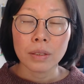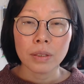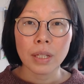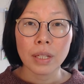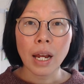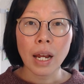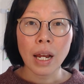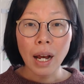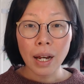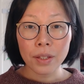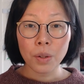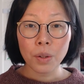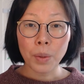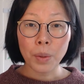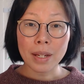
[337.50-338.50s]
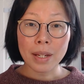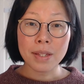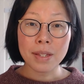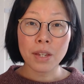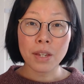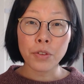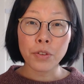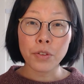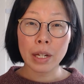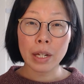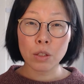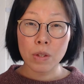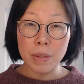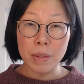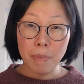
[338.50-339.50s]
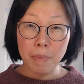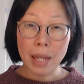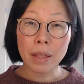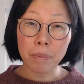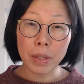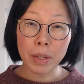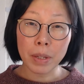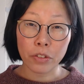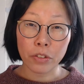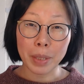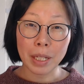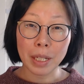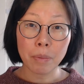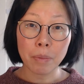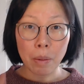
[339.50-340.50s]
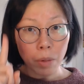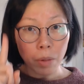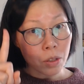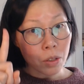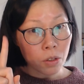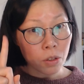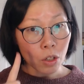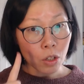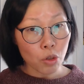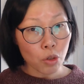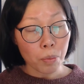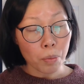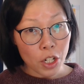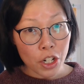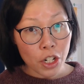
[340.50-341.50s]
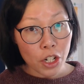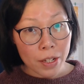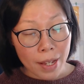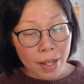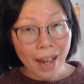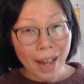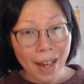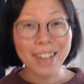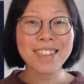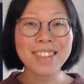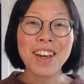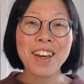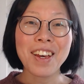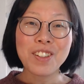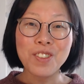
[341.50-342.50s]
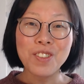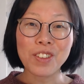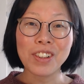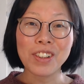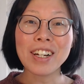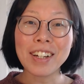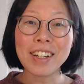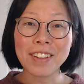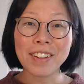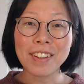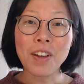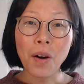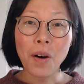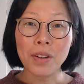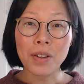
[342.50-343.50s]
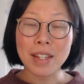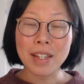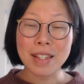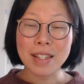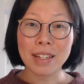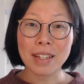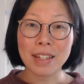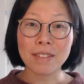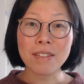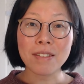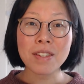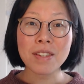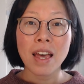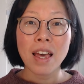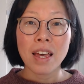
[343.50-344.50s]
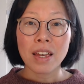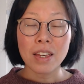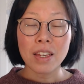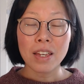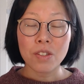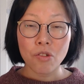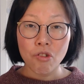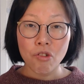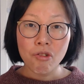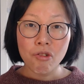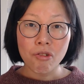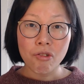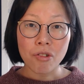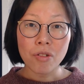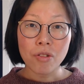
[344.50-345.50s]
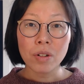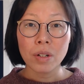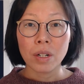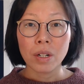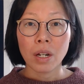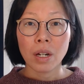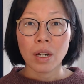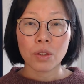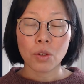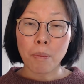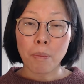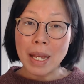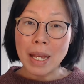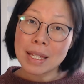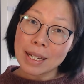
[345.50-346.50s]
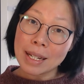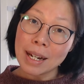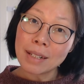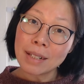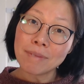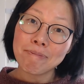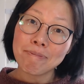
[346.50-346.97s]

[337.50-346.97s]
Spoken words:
There are other ways if you like to spend a bit of money, but not too much just yet, to learn all the skills. It's through Domestika